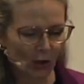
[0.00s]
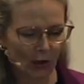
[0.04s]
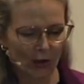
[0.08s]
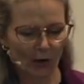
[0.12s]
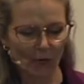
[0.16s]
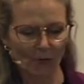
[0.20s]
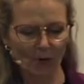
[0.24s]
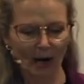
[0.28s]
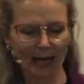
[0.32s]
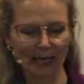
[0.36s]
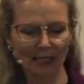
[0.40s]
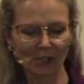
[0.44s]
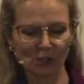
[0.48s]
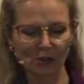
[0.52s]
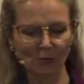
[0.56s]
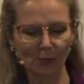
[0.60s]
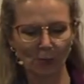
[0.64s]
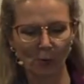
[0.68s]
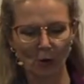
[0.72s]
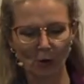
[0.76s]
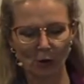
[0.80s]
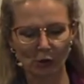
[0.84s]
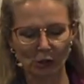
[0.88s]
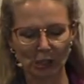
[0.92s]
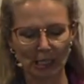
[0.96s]
on a range of
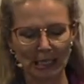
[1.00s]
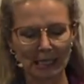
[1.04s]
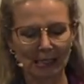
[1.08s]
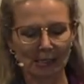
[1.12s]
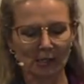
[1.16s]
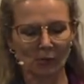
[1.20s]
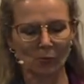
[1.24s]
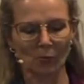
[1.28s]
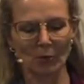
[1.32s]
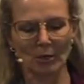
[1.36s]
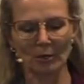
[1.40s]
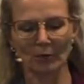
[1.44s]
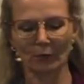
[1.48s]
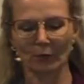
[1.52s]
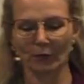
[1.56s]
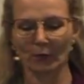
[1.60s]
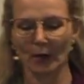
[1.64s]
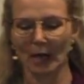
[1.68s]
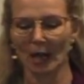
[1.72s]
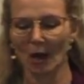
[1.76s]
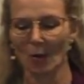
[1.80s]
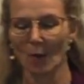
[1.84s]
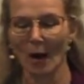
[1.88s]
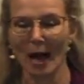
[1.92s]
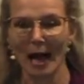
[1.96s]
projects with
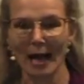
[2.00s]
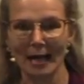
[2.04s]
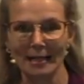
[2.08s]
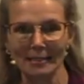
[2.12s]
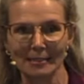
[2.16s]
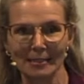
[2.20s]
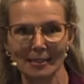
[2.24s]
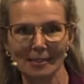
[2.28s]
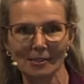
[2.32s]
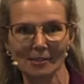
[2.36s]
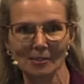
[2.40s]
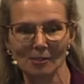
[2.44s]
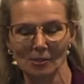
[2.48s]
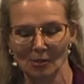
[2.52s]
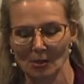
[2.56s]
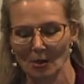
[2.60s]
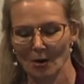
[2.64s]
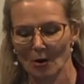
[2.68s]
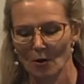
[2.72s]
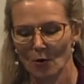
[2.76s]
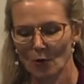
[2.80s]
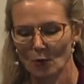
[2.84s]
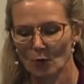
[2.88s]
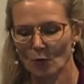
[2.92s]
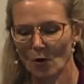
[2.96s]
fellow artists,
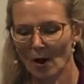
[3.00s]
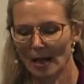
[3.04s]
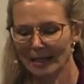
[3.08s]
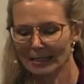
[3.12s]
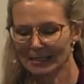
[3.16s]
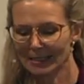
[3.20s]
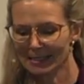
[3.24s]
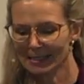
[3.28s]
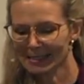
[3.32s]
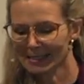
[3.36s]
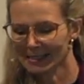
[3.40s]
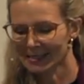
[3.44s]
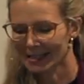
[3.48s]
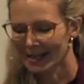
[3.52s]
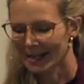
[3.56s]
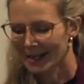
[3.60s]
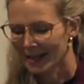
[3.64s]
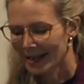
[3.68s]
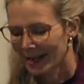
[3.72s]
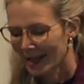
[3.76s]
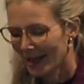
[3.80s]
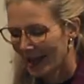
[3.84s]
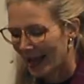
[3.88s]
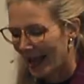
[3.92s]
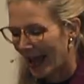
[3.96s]
writers,
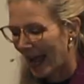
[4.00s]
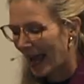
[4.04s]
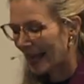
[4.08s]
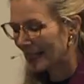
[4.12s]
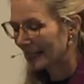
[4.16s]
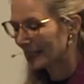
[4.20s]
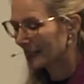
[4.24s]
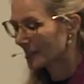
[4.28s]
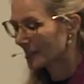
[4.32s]
and